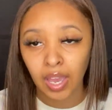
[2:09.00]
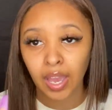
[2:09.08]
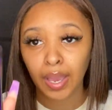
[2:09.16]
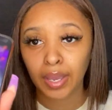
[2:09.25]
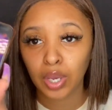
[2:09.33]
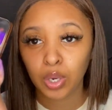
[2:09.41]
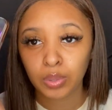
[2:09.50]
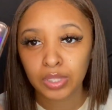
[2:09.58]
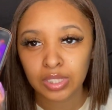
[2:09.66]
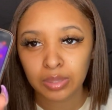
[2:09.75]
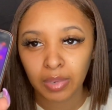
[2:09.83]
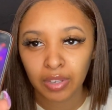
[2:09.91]
I go
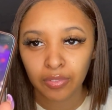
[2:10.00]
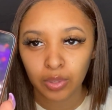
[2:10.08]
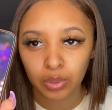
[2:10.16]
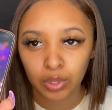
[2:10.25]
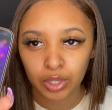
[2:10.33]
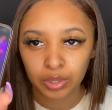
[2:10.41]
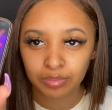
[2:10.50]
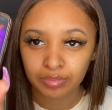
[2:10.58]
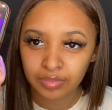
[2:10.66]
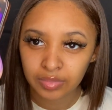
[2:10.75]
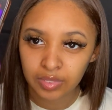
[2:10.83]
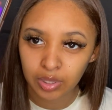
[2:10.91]
into my folder.
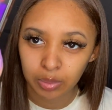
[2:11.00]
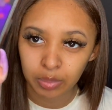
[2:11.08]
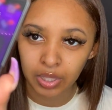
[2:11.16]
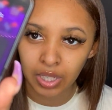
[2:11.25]
Hope you